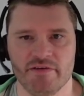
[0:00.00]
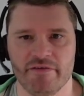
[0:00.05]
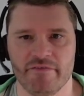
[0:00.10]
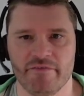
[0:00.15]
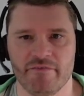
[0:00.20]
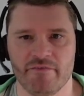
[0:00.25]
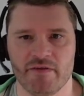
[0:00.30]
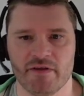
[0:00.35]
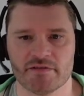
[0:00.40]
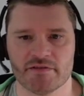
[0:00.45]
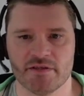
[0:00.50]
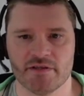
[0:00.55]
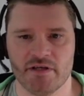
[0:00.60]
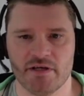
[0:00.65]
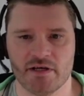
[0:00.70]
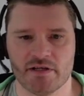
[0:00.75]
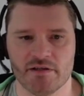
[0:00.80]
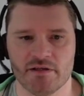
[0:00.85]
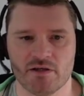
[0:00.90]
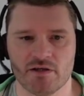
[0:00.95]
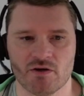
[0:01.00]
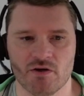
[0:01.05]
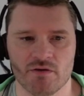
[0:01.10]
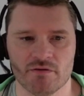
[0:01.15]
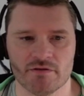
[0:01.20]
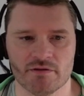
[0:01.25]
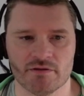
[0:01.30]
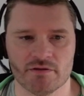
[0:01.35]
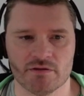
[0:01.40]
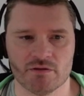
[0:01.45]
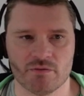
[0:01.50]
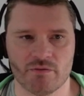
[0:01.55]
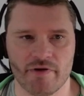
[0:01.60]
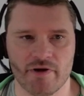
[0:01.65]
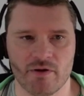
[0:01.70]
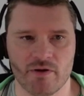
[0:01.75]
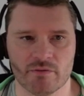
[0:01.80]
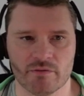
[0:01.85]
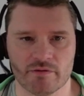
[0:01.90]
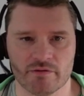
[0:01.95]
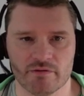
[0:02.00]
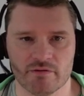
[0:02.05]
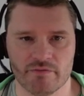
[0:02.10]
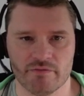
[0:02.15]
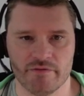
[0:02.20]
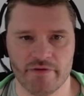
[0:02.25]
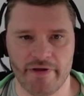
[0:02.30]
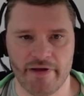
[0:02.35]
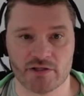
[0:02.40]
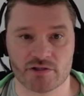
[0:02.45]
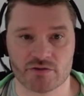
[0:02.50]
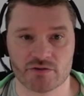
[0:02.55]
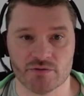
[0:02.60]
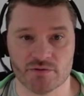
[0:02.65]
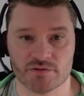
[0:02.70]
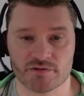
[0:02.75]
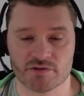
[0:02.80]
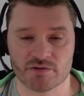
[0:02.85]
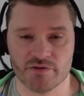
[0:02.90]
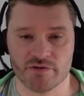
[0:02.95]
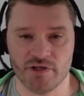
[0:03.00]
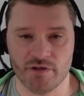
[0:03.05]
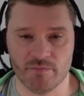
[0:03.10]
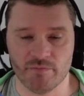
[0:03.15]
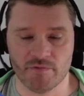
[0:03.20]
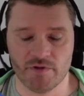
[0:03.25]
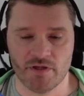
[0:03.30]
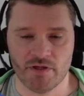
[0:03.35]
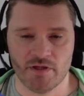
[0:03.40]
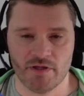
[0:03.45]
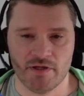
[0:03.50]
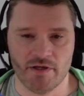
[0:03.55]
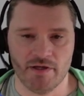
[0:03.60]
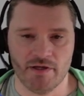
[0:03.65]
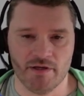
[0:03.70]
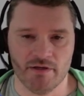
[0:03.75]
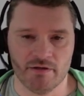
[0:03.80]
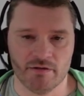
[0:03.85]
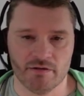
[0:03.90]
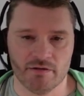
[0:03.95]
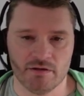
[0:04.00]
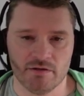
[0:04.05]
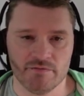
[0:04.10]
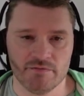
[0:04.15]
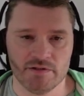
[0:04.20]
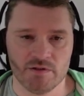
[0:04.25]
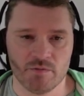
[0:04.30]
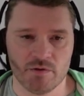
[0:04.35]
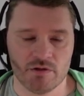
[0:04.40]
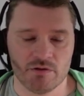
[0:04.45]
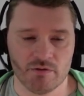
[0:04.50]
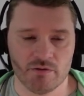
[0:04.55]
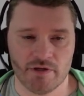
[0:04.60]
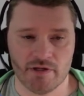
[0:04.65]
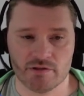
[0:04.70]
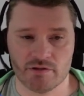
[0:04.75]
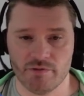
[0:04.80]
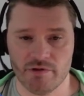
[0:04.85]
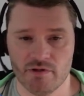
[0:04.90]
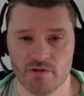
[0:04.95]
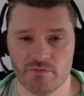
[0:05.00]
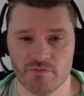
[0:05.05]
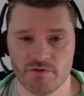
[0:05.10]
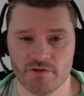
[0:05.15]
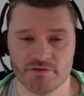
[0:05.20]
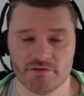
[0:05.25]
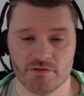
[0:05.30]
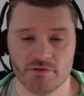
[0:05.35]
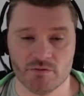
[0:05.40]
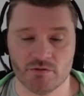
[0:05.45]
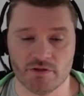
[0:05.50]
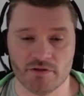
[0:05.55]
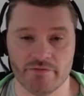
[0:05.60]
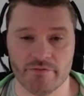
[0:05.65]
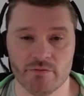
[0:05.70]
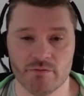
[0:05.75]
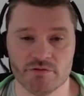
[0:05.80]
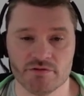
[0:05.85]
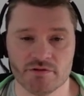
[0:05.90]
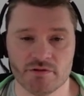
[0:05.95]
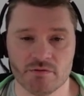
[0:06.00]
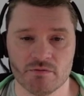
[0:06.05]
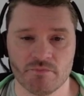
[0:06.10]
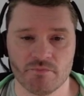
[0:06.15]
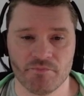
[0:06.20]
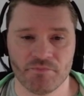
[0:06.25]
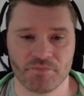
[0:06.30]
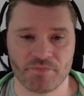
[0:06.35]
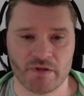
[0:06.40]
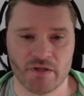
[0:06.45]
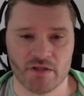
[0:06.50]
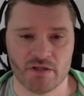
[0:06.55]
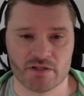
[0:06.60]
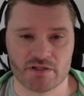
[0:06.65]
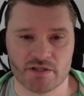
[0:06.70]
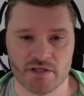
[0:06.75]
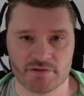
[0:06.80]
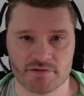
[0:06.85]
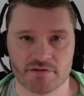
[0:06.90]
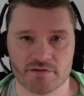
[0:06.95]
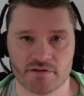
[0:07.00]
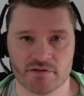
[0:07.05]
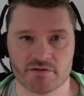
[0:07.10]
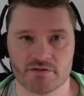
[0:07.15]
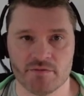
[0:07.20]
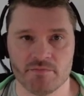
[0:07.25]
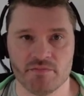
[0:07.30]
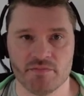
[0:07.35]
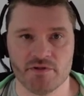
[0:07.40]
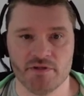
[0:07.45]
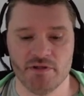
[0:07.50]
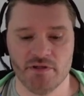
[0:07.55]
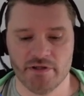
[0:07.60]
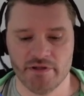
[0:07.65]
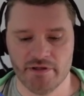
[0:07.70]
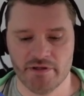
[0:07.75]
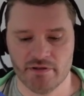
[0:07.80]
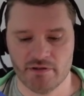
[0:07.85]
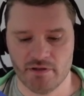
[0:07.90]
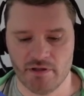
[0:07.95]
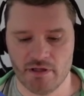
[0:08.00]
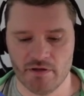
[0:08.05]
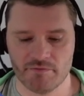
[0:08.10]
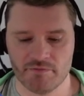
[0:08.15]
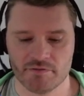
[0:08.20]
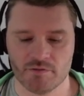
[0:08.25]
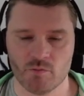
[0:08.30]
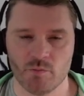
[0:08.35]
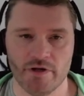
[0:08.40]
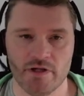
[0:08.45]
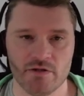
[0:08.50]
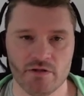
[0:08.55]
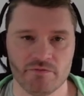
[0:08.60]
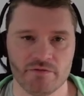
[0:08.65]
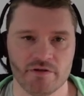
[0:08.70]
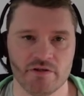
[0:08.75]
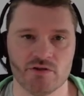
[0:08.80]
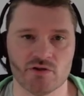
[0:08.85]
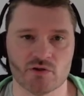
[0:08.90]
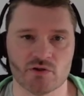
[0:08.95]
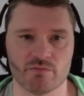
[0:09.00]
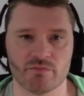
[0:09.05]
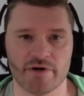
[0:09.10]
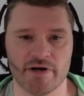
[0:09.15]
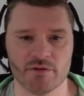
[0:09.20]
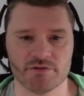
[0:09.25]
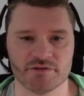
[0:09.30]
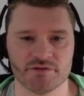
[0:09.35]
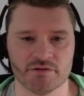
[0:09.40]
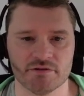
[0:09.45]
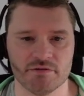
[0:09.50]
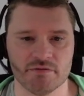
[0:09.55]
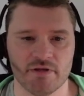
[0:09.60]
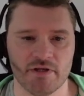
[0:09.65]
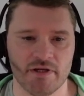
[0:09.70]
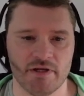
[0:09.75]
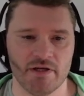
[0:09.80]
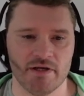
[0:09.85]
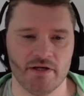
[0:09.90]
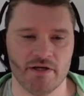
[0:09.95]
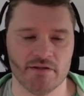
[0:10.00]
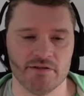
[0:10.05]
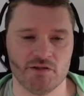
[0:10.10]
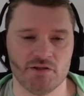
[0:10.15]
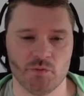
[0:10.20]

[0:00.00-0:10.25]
this ugly content around the actual stream. And if you wanted to get rid of this, you can do so. Just simply hit F12 in your browser and you